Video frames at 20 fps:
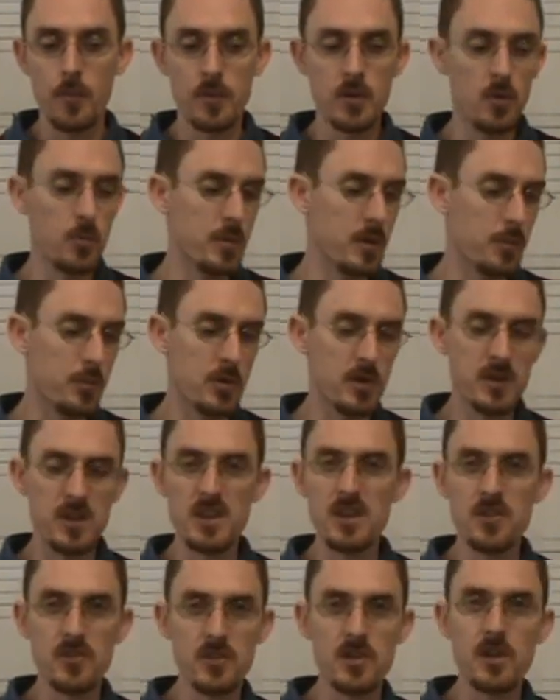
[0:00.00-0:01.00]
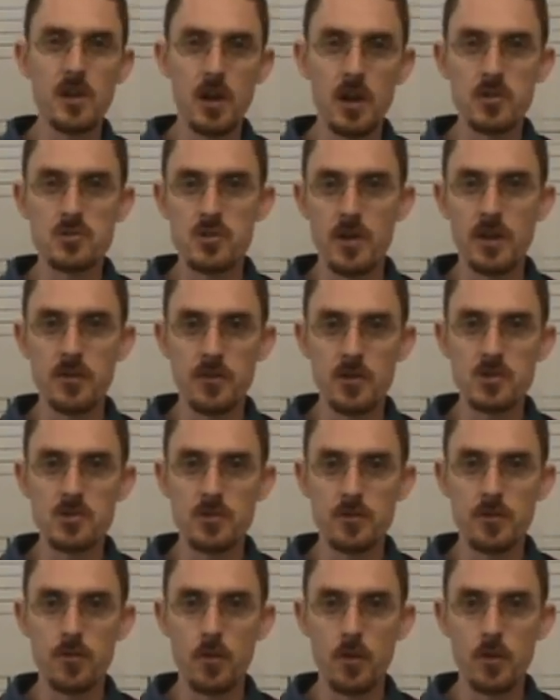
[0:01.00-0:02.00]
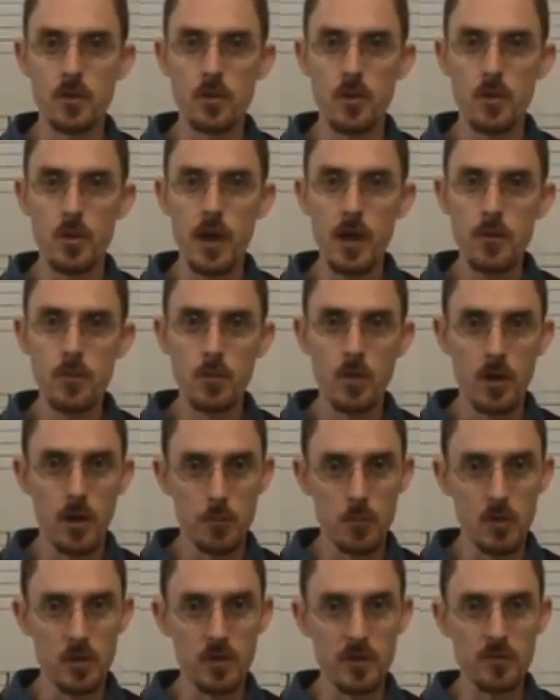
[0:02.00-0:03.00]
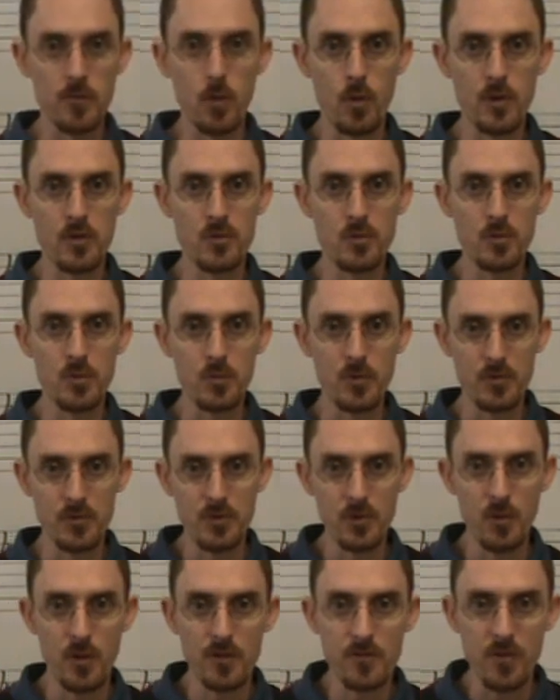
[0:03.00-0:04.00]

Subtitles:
It'll be a pretty easy transition for you, okay? I'm looking forward to it. We'll see you on